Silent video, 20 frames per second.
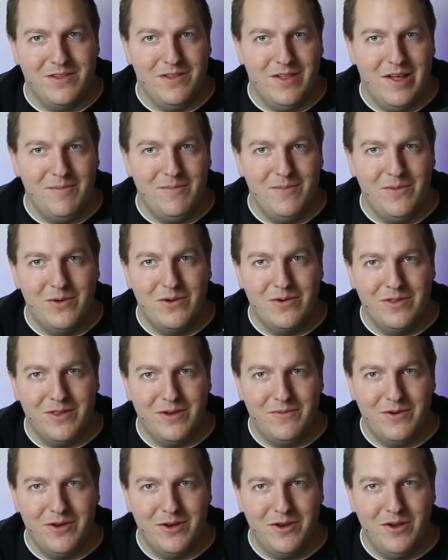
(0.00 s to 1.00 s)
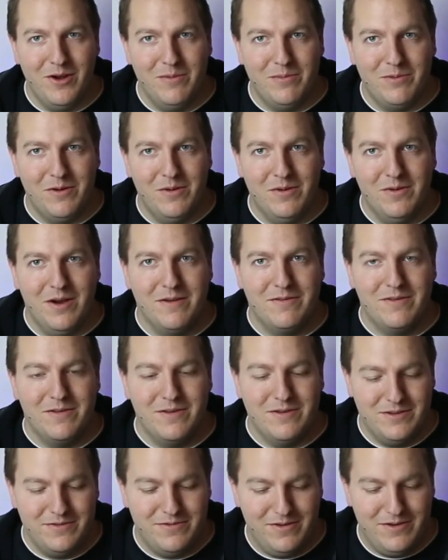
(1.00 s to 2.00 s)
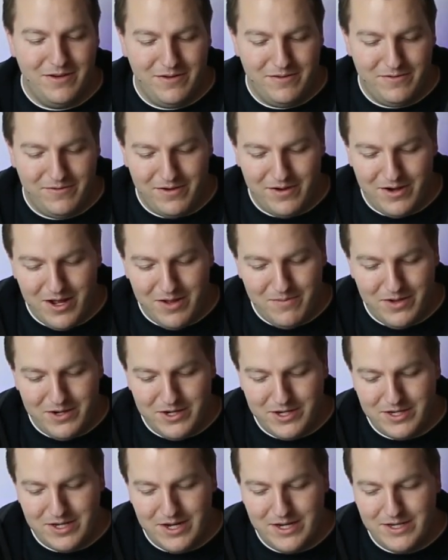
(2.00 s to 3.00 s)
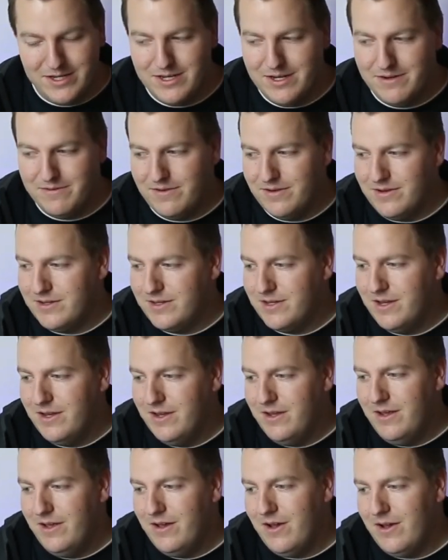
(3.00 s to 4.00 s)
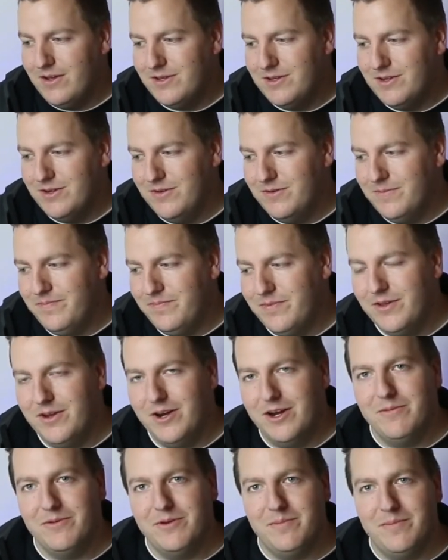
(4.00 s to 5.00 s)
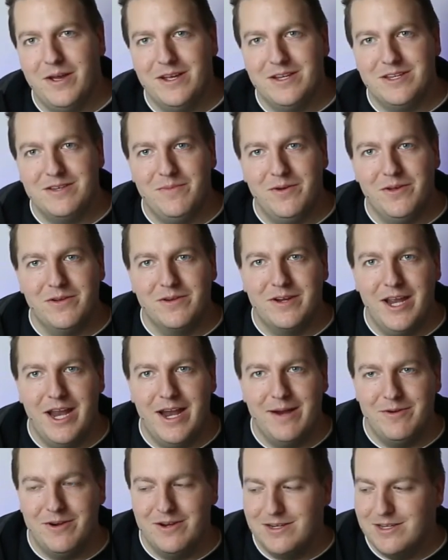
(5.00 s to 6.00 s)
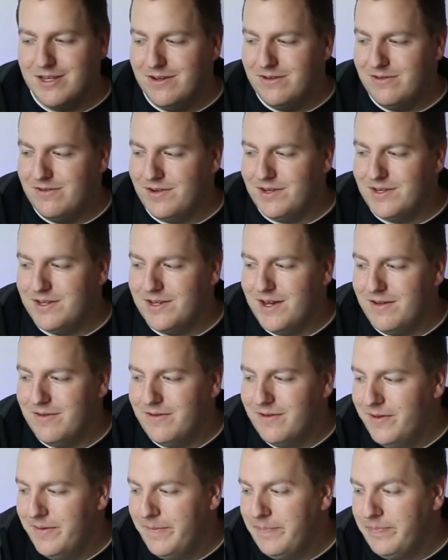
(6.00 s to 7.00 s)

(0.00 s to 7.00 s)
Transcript: lot more than what a GoPro offers for not much size difference. Also, you're able to buy smaller camera accessories now.